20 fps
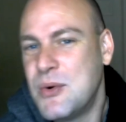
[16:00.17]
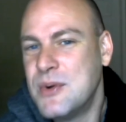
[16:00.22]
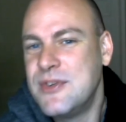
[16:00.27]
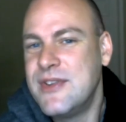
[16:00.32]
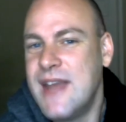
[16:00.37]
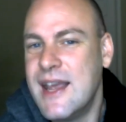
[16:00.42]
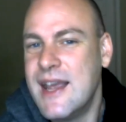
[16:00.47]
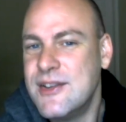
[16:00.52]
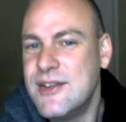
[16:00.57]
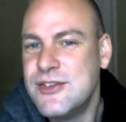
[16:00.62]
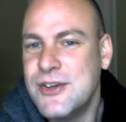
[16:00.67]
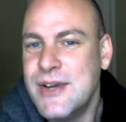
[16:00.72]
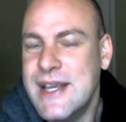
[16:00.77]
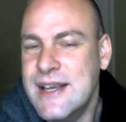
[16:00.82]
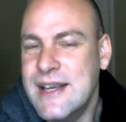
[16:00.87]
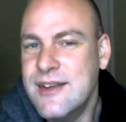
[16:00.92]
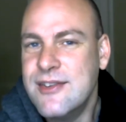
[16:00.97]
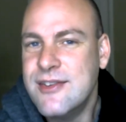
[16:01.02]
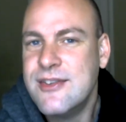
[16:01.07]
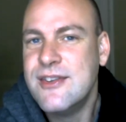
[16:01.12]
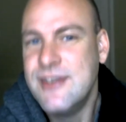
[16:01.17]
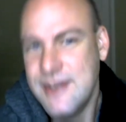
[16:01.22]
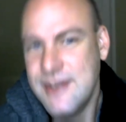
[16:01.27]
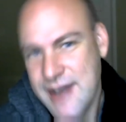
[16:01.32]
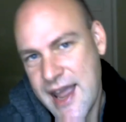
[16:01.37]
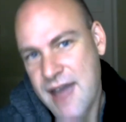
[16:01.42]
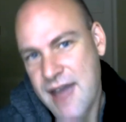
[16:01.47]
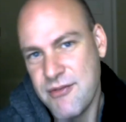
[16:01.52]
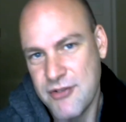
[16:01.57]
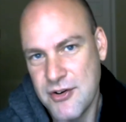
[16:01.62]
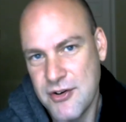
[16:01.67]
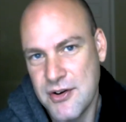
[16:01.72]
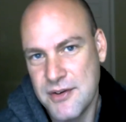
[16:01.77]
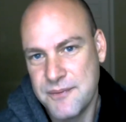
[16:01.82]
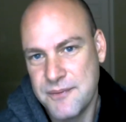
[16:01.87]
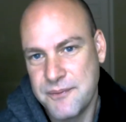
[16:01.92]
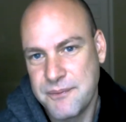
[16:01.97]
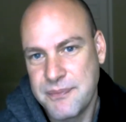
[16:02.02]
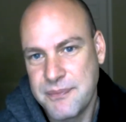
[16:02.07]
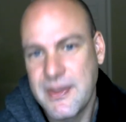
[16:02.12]
the answer is never.
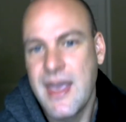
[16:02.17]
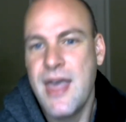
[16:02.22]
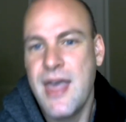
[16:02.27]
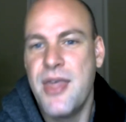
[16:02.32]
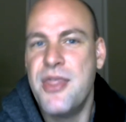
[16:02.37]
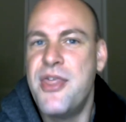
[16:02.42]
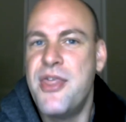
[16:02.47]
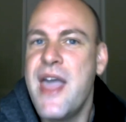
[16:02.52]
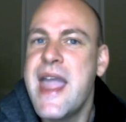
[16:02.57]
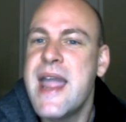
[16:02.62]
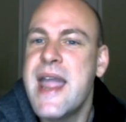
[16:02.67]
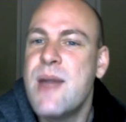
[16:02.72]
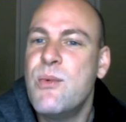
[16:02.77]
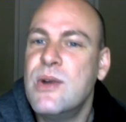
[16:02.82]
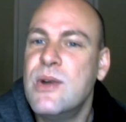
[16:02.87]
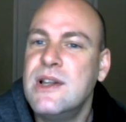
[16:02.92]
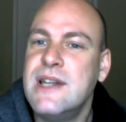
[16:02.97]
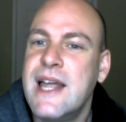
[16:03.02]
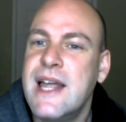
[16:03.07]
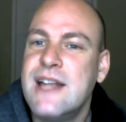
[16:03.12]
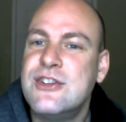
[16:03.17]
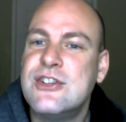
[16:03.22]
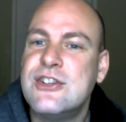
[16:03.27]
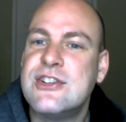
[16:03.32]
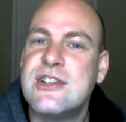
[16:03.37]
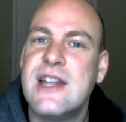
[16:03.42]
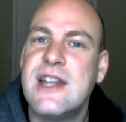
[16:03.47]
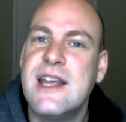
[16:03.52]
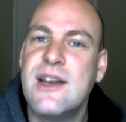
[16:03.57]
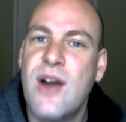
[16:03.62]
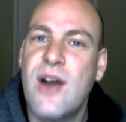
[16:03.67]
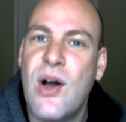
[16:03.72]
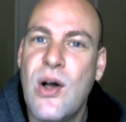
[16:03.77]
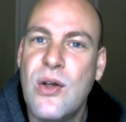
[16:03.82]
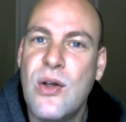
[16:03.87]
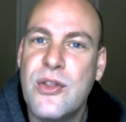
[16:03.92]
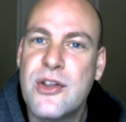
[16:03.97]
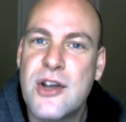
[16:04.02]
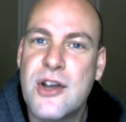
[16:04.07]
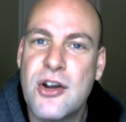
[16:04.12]
They will legislate
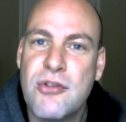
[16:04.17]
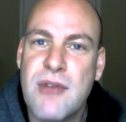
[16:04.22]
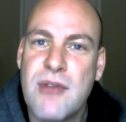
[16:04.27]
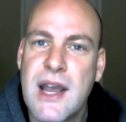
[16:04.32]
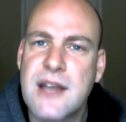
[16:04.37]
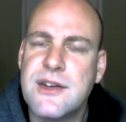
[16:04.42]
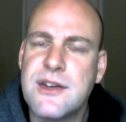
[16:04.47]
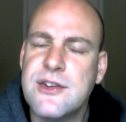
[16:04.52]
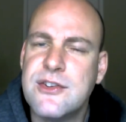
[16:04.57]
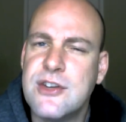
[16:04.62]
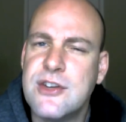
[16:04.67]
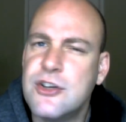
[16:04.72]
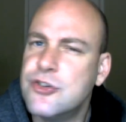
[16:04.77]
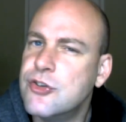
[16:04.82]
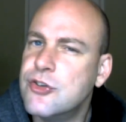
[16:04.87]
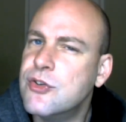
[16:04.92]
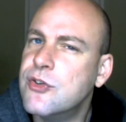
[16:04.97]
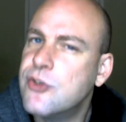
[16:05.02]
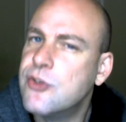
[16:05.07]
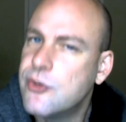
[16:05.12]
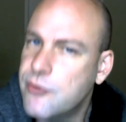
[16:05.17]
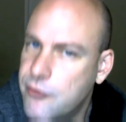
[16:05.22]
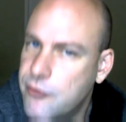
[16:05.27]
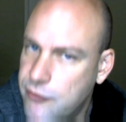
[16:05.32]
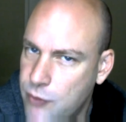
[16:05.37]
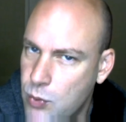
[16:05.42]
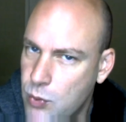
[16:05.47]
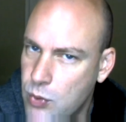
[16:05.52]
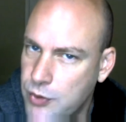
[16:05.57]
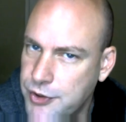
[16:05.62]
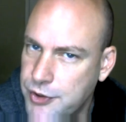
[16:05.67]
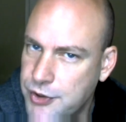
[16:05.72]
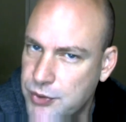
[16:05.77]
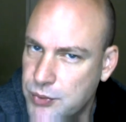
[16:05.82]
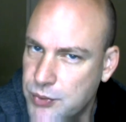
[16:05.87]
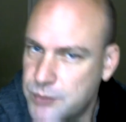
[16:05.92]
all the correct decisions for you.